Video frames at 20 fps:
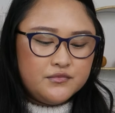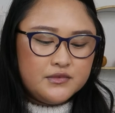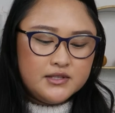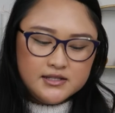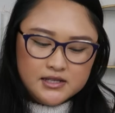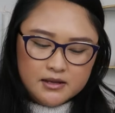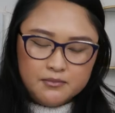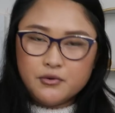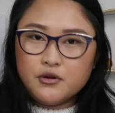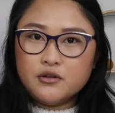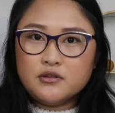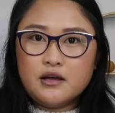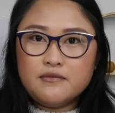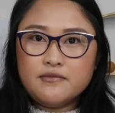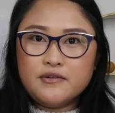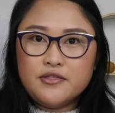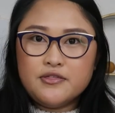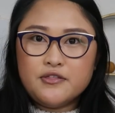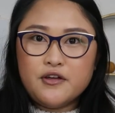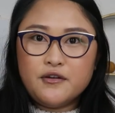December
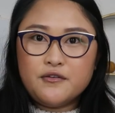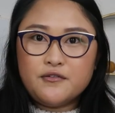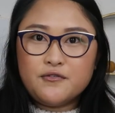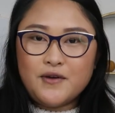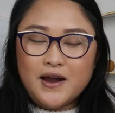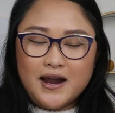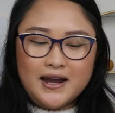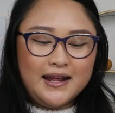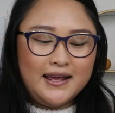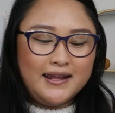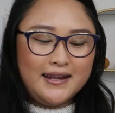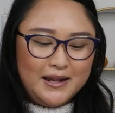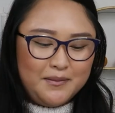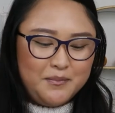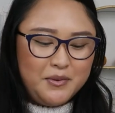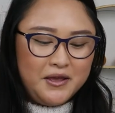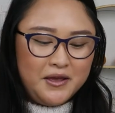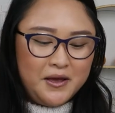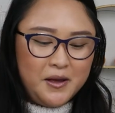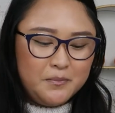11th on Friday at
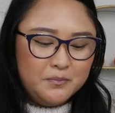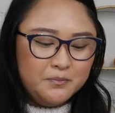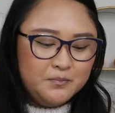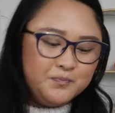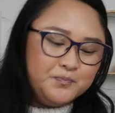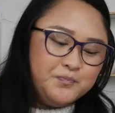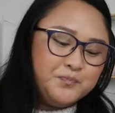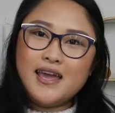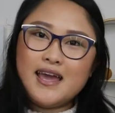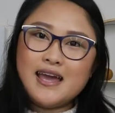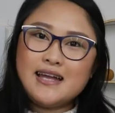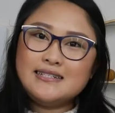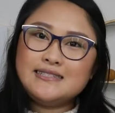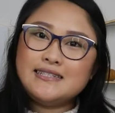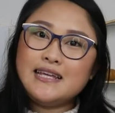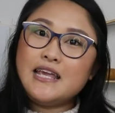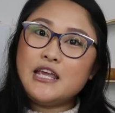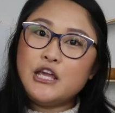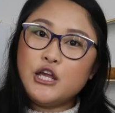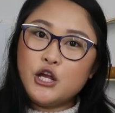8 p.m.
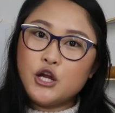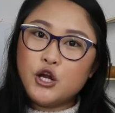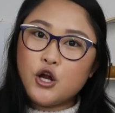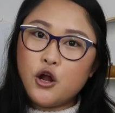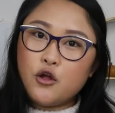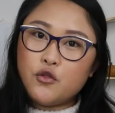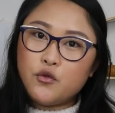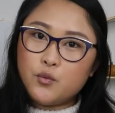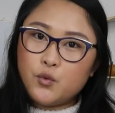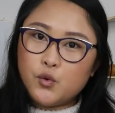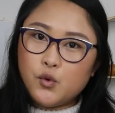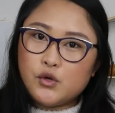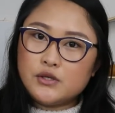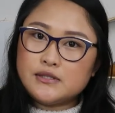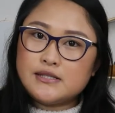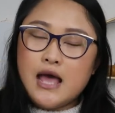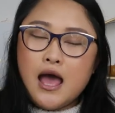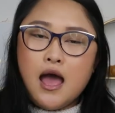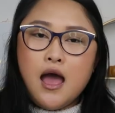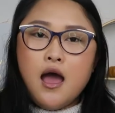And here are the
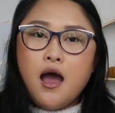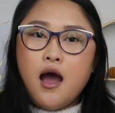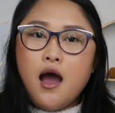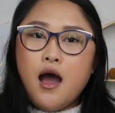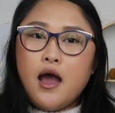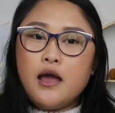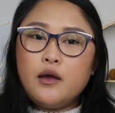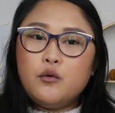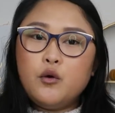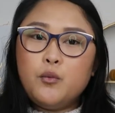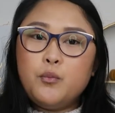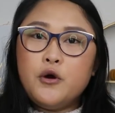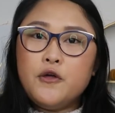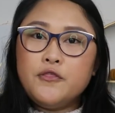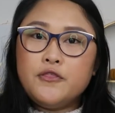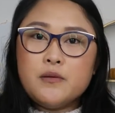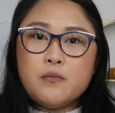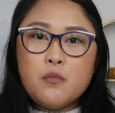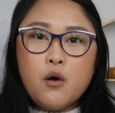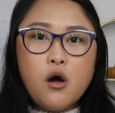rules. I will
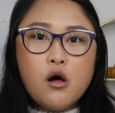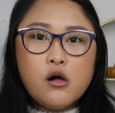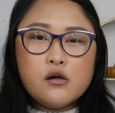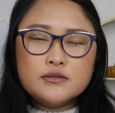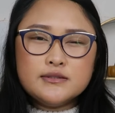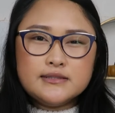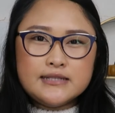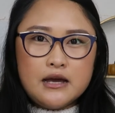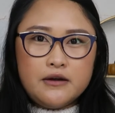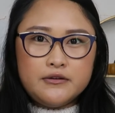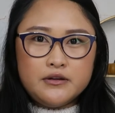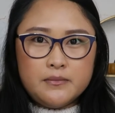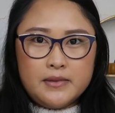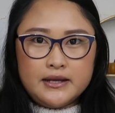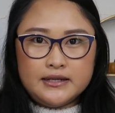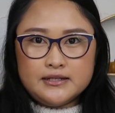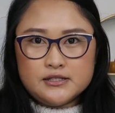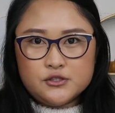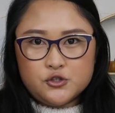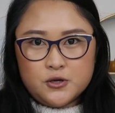put them all down in
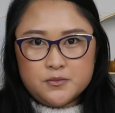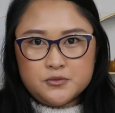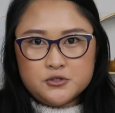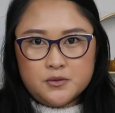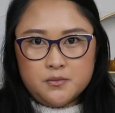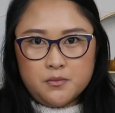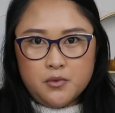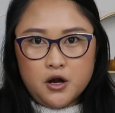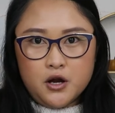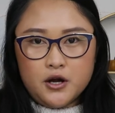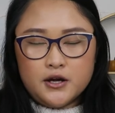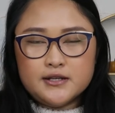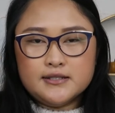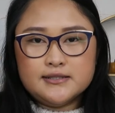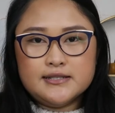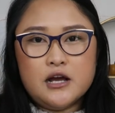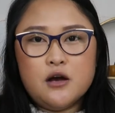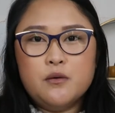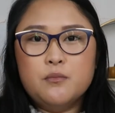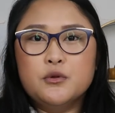my description bar
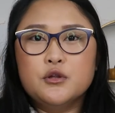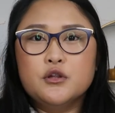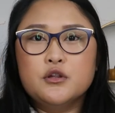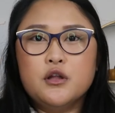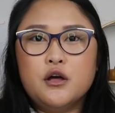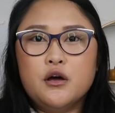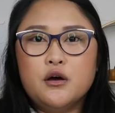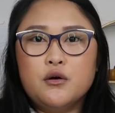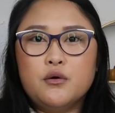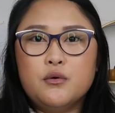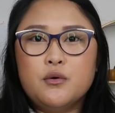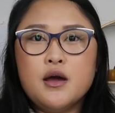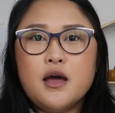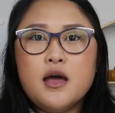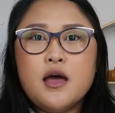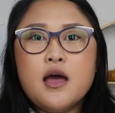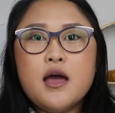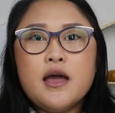down below.